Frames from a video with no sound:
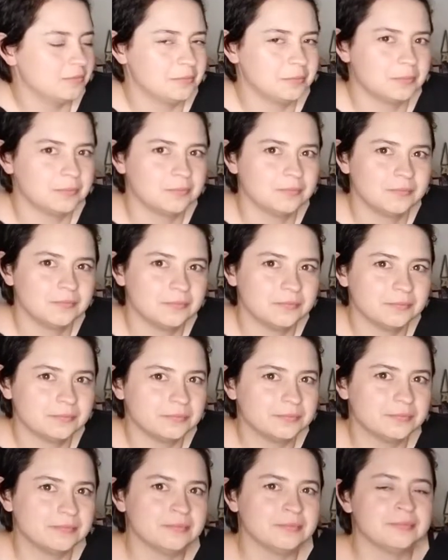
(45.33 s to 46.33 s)

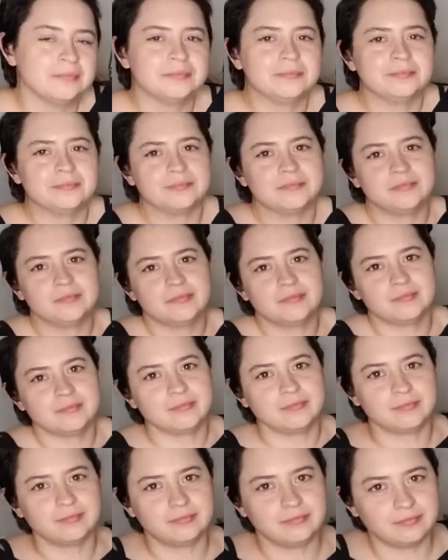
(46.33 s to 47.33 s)

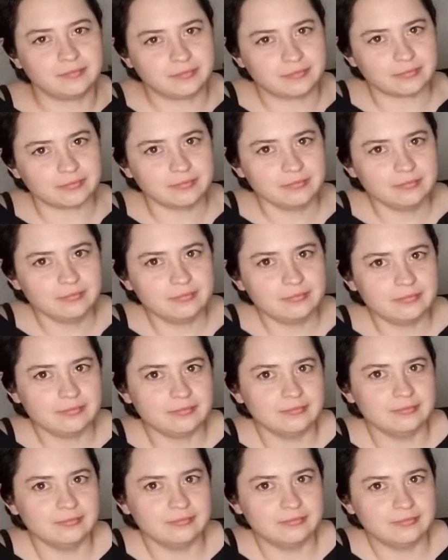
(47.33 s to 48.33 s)

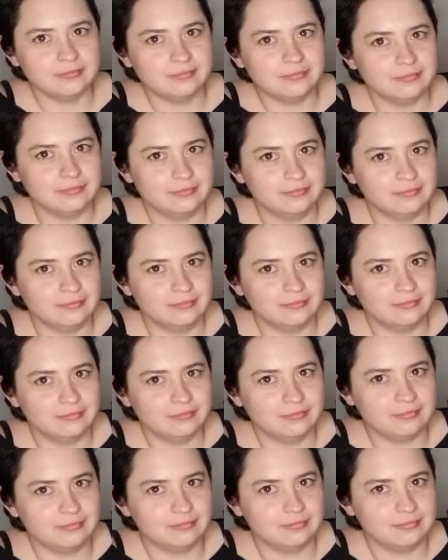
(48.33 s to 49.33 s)

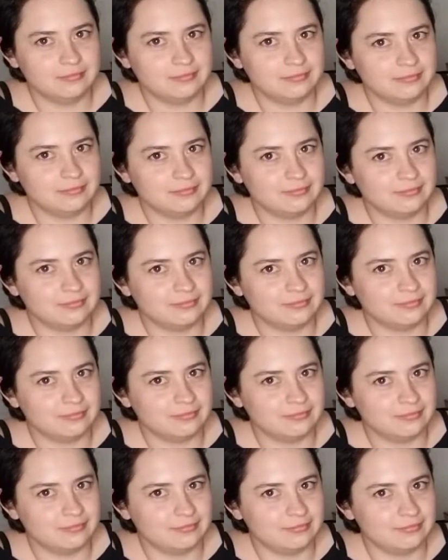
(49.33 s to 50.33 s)

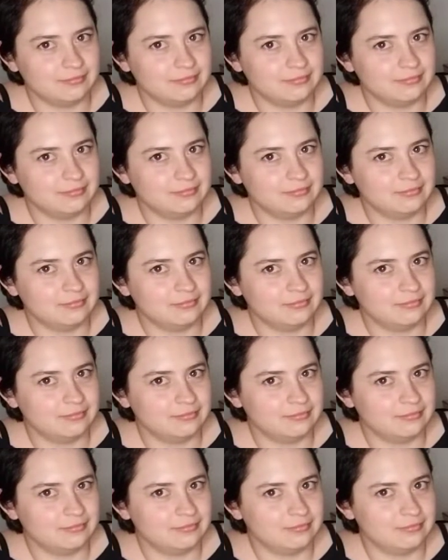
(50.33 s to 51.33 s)

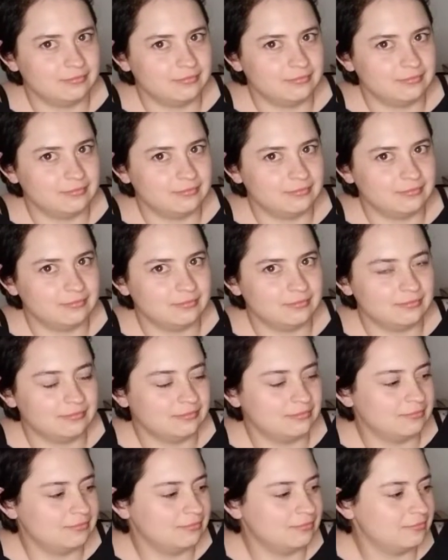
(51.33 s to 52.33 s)

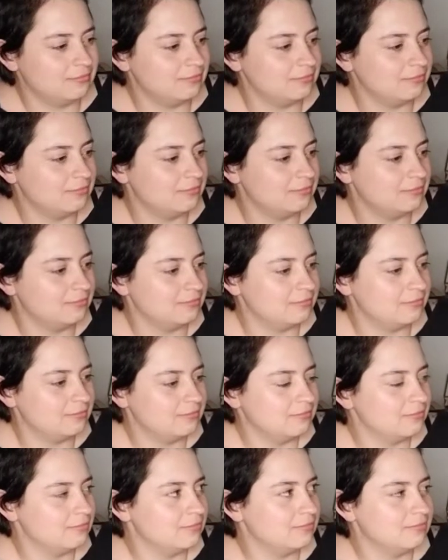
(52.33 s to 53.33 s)
No words are spoken by the person on screen.